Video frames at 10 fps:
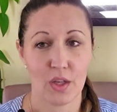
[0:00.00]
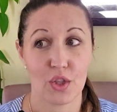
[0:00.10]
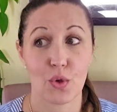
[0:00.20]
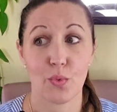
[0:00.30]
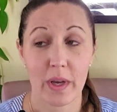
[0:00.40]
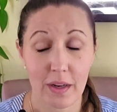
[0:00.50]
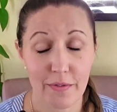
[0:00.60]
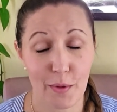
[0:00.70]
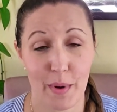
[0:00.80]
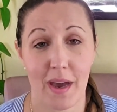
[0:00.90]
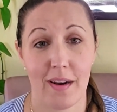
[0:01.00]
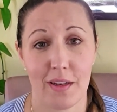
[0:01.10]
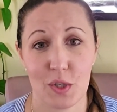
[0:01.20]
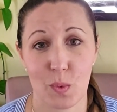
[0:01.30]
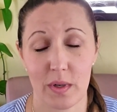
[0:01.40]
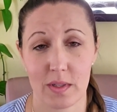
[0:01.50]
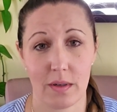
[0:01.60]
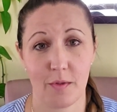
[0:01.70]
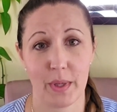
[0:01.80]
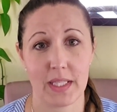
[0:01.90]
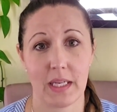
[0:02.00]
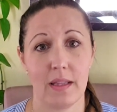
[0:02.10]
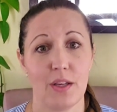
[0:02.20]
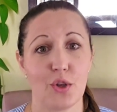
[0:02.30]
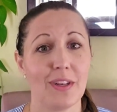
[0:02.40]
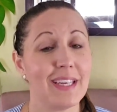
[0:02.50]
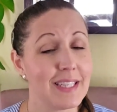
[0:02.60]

So, right off the bat, I just want to start off by saying that your